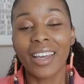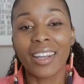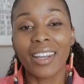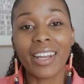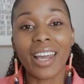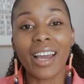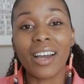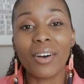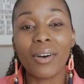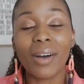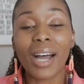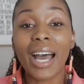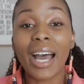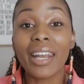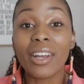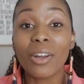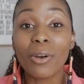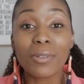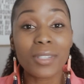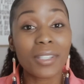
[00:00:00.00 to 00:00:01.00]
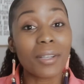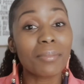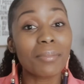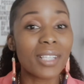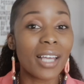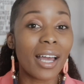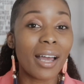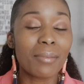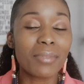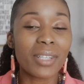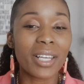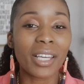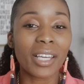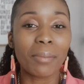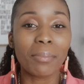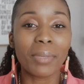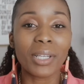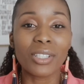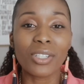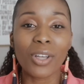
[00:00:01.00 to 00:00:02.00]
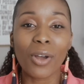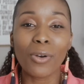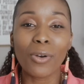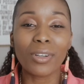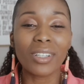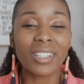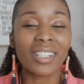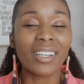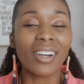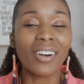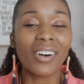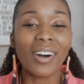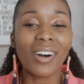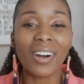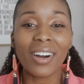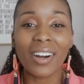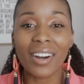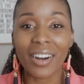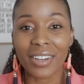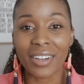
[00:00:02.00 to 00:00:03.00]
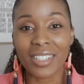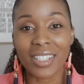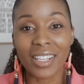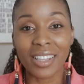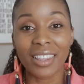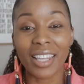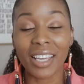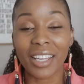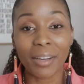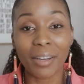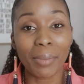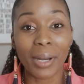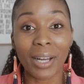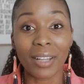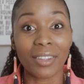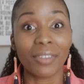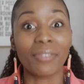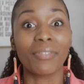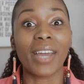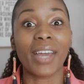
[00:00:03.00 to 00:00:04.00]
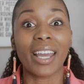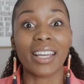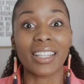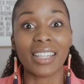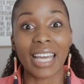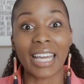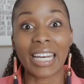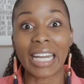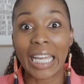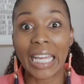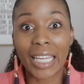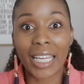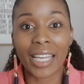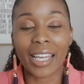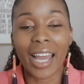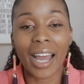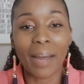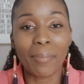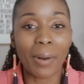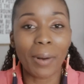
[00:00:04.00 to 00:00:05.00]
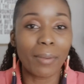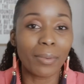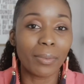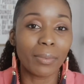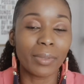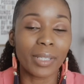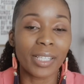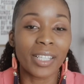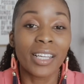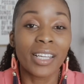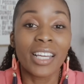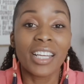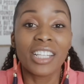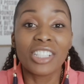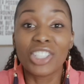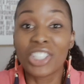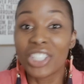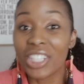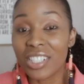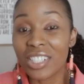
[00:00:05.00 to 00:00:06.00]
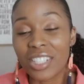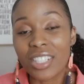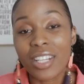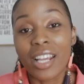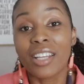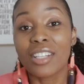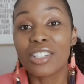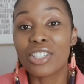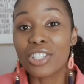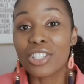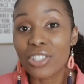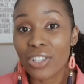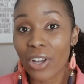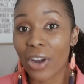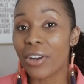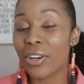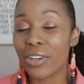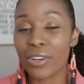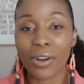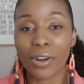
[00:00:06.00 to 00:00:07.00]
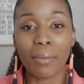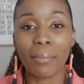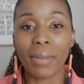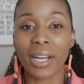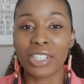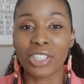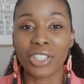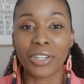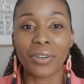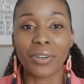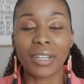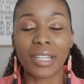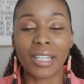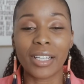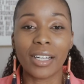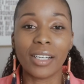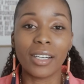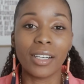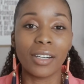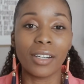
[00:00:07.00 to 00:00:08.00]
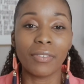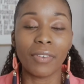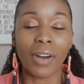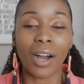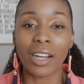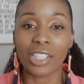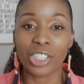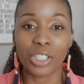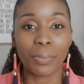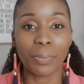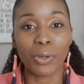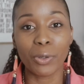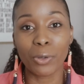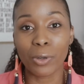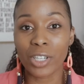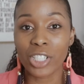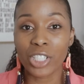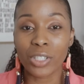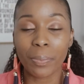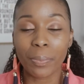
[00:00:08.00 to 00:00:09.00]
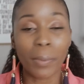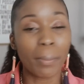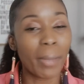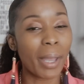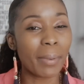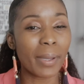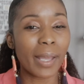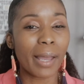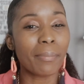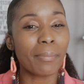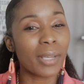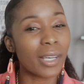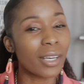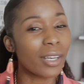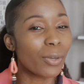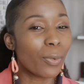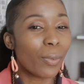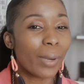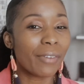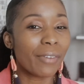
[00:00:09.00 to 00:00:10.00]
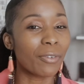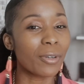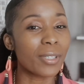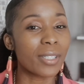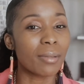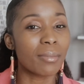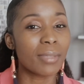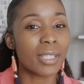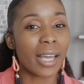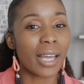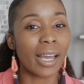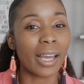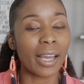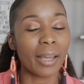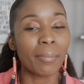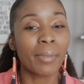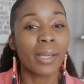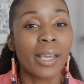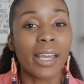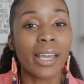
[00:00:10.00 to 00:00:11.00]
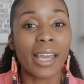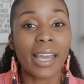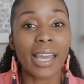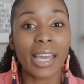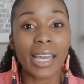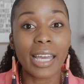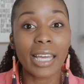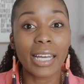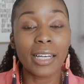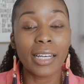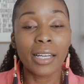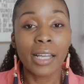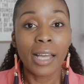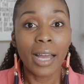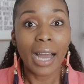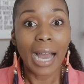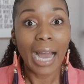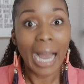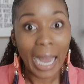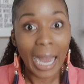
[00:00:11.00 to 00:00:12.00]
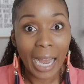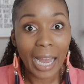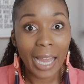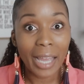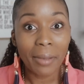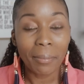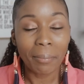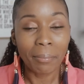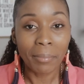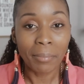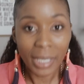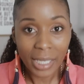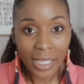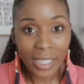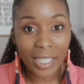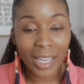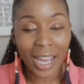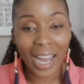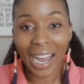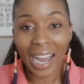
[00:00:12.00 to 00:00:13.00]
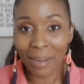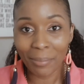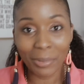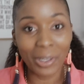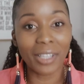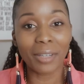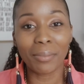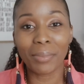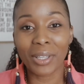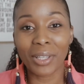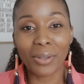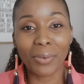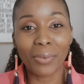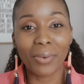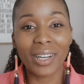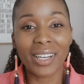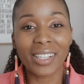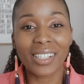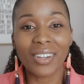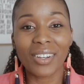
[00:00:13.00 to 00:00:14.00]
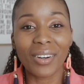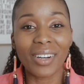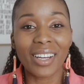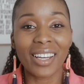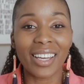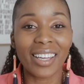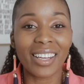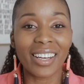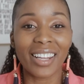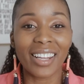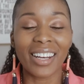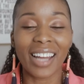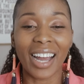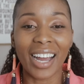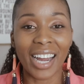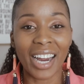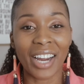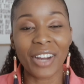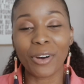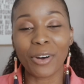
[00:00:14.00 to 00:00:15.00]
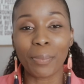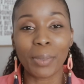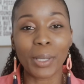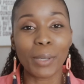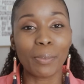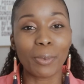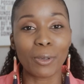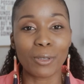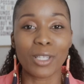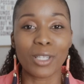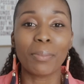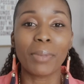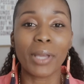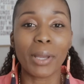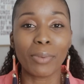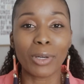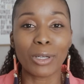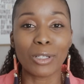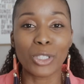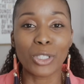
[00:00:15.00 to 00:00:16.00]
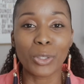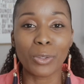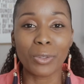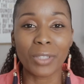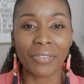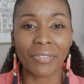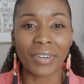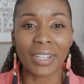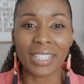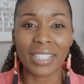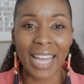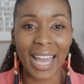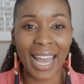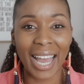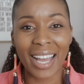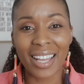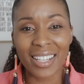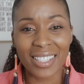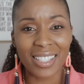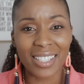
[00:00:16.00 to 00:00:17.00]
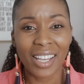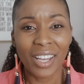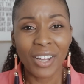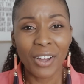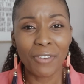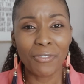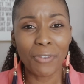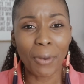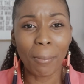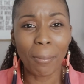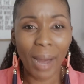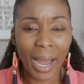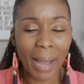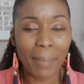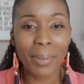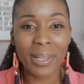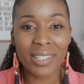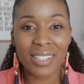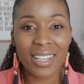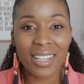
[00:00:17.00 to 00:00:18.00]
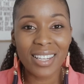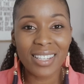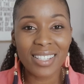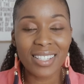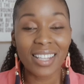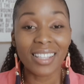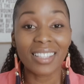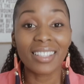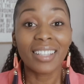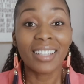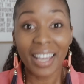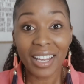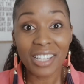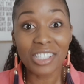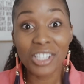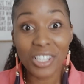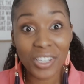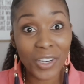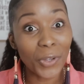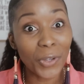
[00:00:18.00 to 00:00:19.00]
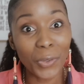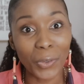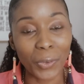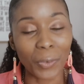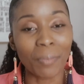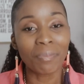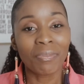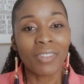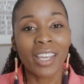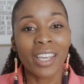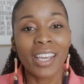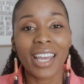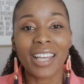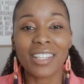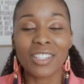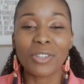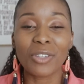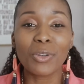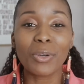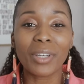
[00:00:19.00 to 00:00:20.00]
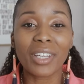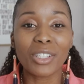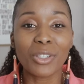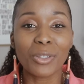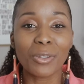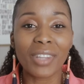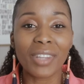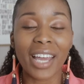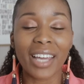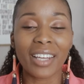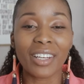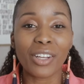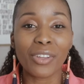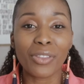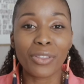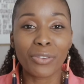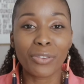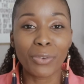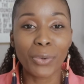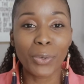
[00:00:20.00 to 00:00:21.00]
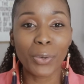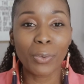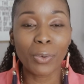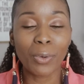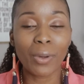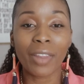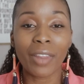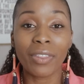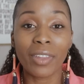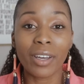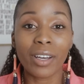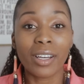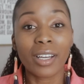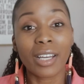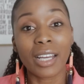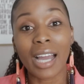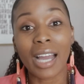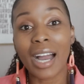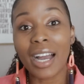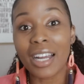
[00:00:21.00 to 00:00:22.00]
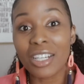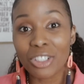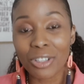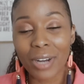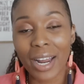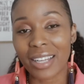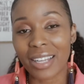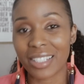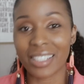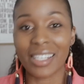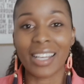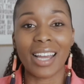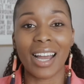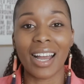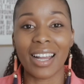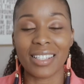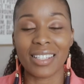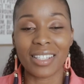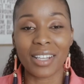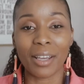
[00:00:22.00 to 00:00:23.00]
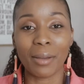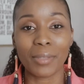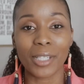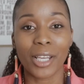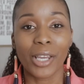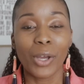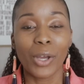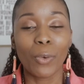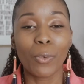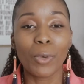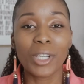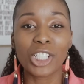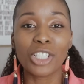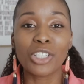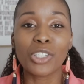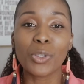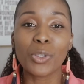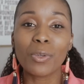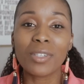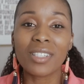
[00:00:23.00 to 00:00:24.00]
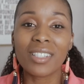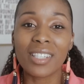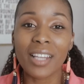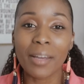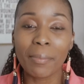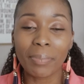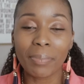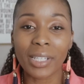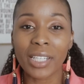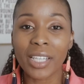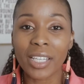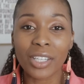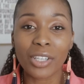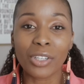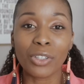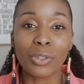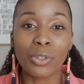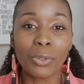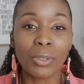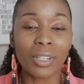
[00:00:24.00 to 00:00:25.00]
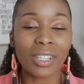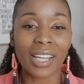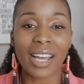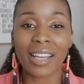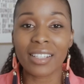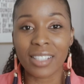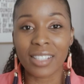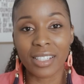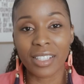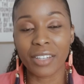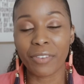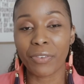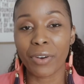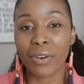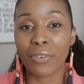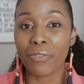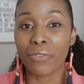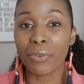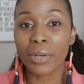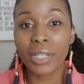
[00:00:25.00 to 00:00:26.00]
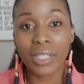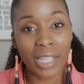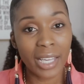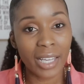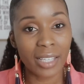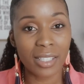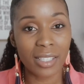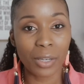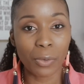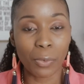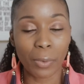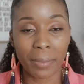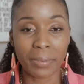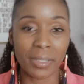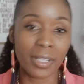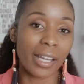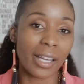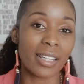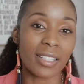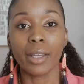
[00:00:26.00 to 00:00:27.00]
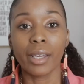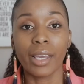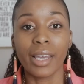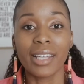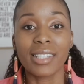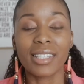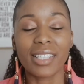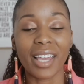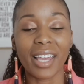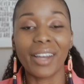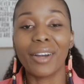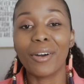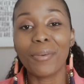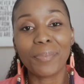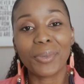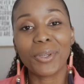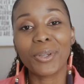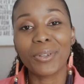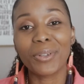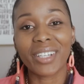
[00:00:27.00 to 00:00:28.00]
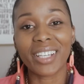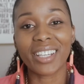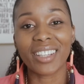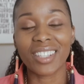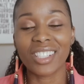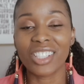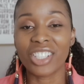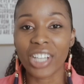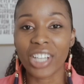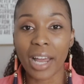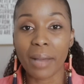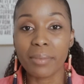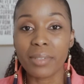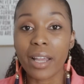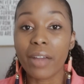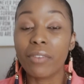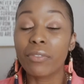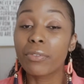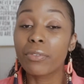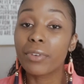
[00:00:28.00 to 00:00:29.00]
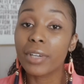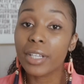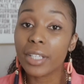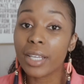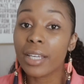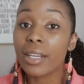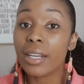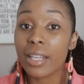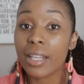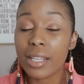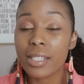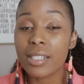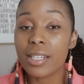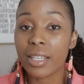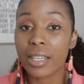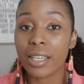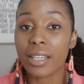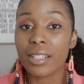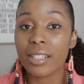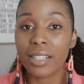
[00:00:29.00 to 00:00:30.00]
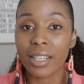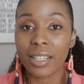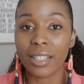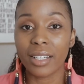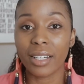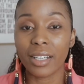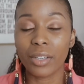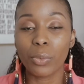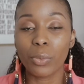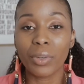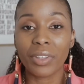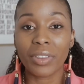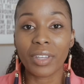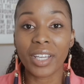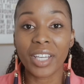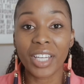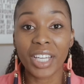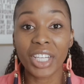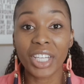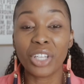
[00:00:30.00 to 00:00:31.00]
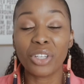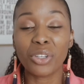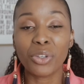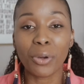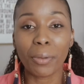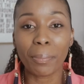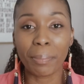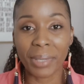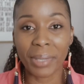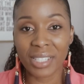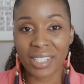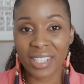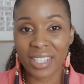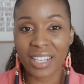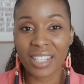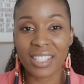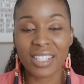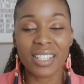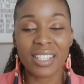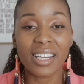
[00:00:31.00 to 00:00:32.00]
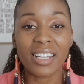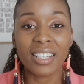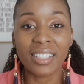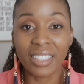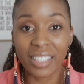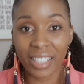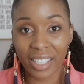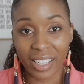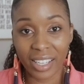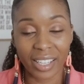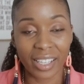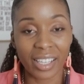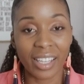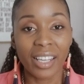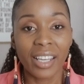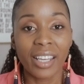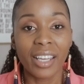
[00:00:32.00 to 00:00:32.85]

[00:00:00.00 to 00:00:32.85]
Now, I know sometimes it can be totally hard to think about the fact that, hey, I probably just started on my journey of entrepreneurship, or maybe I've been in the way for some time and I, me, I'm gonna be the one to go ahead and hire people to be able to do different tasks for my business. Yes, you. And so you can do that through the contracting concept, which is you simply utilizing different freelancing websites to help you to get the jobs that really need to get done within your business done.